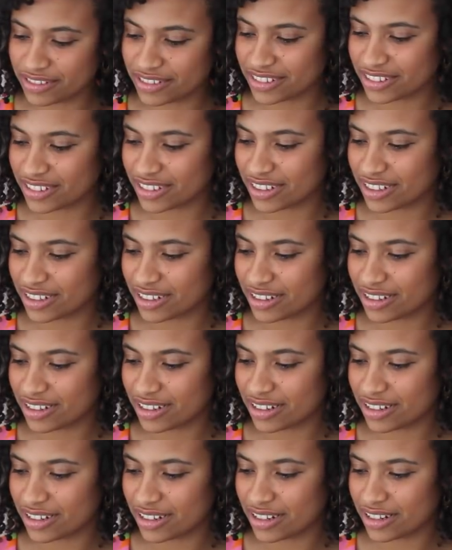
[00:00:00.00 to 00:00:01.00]

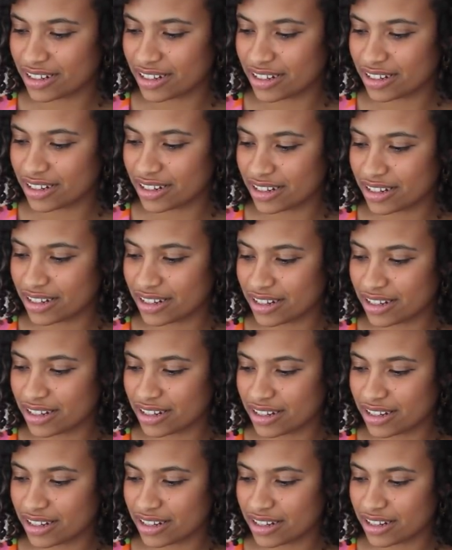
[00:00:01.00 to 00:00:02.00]

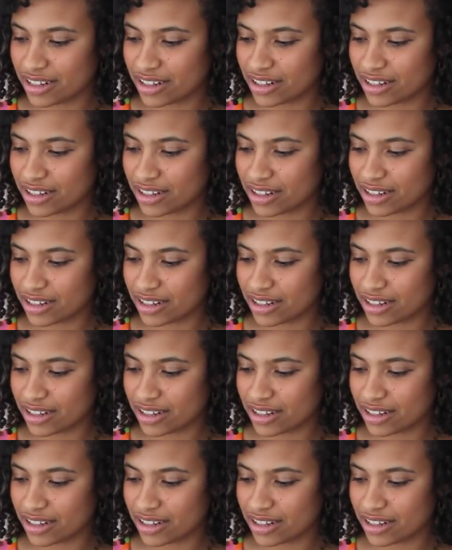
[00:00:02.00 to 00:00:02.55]
[no speech]